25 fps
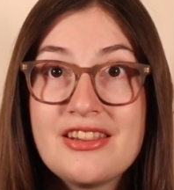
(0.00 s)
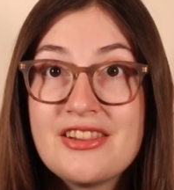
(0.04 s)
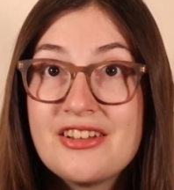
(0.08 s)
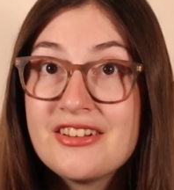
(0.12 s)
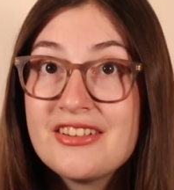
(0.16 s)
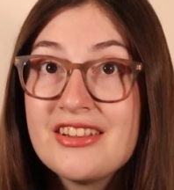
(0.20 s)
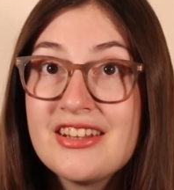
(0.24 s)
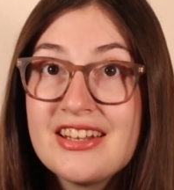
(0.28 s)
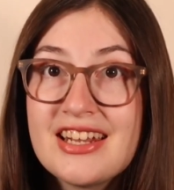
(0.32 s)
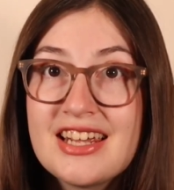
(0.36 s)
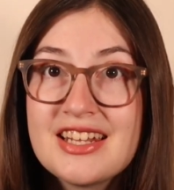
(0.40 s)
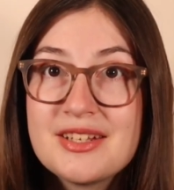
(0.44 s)

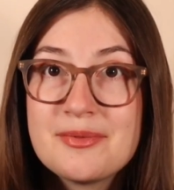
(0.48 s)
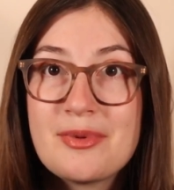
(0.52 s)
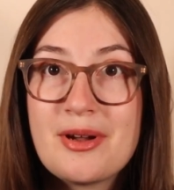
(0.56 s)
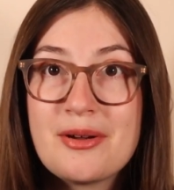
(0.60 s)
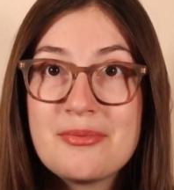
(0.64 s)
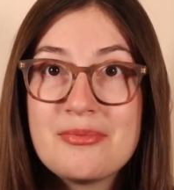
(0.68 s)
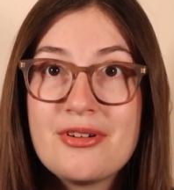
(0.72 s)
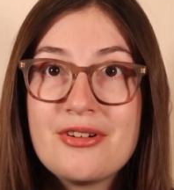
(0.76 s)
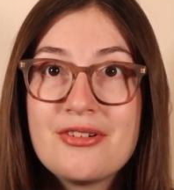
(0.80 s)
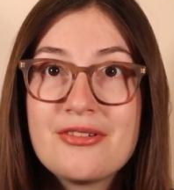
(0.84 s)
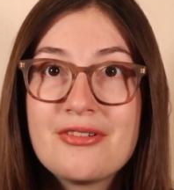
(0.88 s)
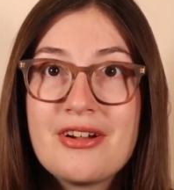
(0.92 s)
They're the test
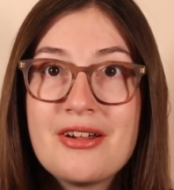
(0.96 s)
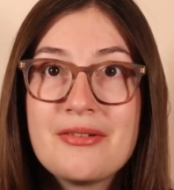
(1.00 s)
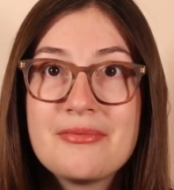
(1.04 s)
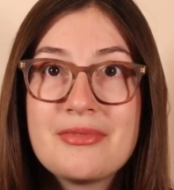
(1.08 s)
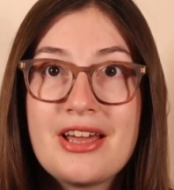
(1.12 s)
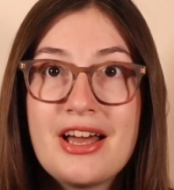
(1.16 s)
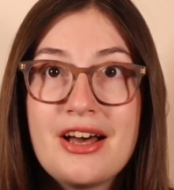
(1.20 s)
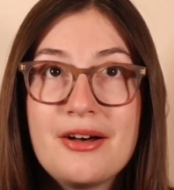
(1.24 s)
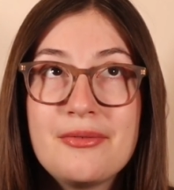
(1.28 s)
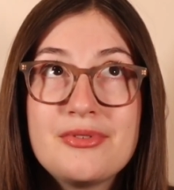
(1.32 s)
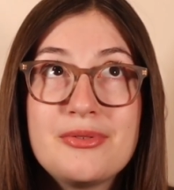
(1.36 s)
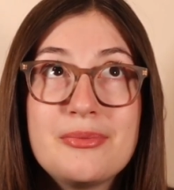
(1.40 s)
prep program
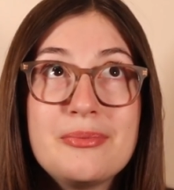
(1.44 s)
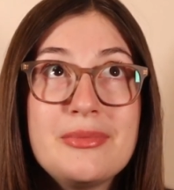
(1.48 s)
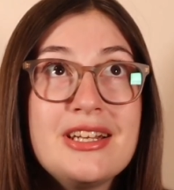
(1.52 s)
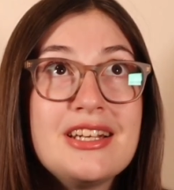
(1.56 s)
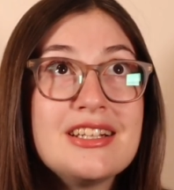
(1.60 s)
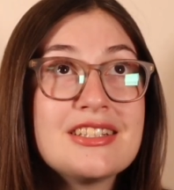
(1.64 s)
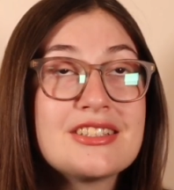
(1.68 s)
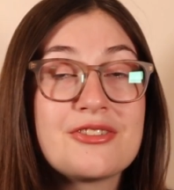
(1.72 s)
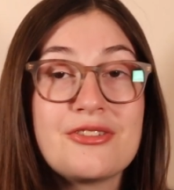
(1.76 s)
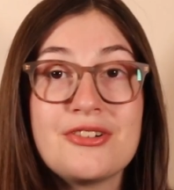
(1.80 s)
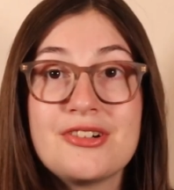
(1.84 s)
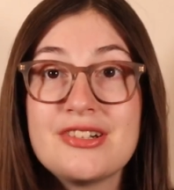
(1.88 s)
that helped me
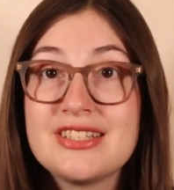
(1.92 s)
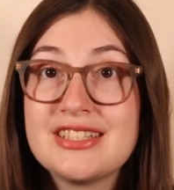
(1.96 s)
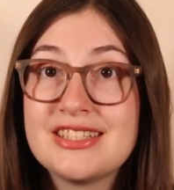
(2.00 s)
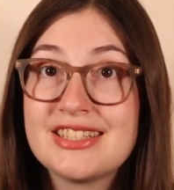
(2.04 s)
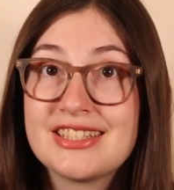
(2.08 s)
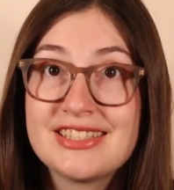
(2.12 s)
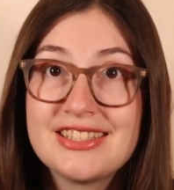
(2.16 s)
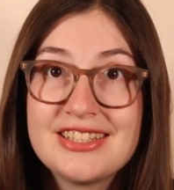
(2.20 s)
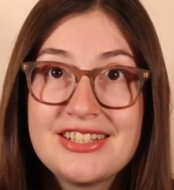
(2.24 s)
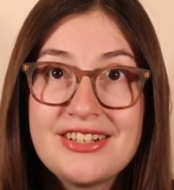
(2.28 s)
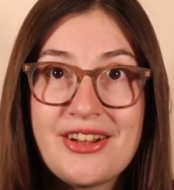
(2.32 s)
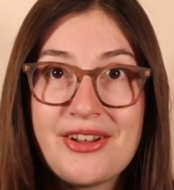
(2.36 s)
to score
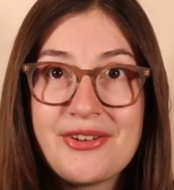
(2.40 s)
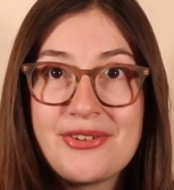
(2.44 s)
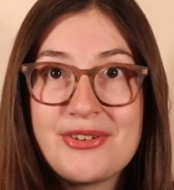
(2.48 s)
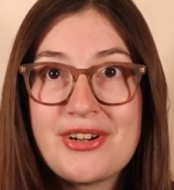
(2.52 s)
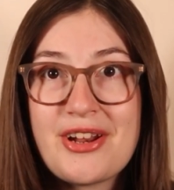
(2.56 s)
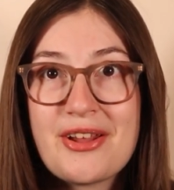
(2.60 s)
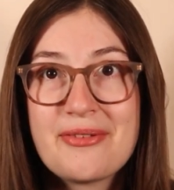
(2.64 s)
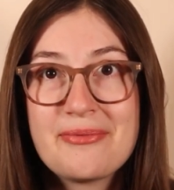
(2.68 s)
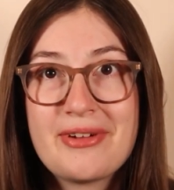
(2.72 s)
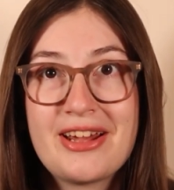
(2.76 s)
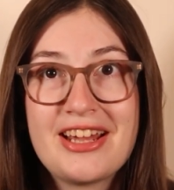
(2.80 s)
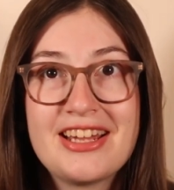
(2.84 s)

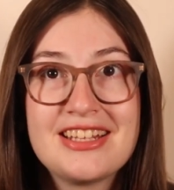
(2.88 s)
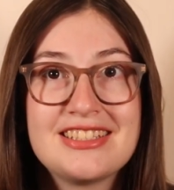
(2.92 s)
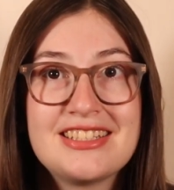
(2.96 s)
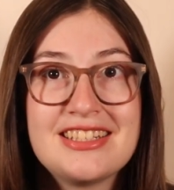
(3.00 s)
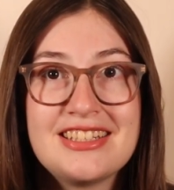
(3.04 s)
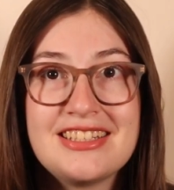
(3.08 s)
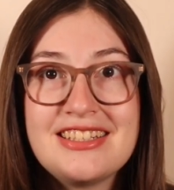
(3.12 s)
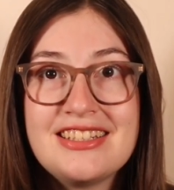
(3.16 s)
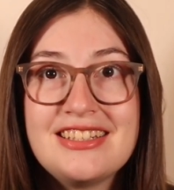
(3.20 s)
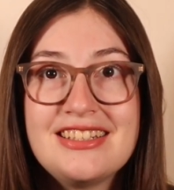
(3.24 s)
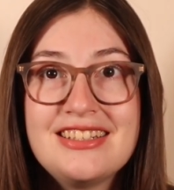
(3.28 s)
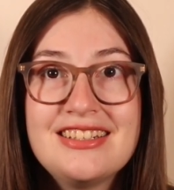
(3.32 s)
1600 on my
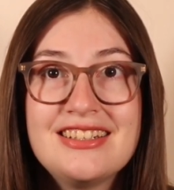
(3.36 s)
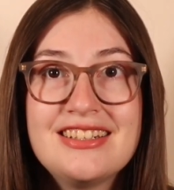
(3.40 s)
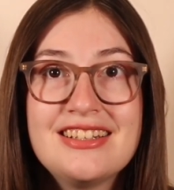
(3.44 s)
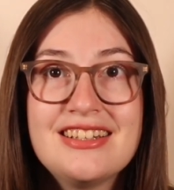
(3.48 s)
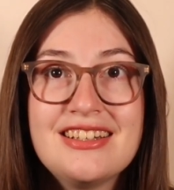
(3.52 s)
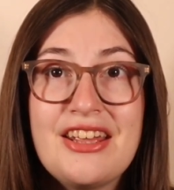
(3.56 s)
SAT,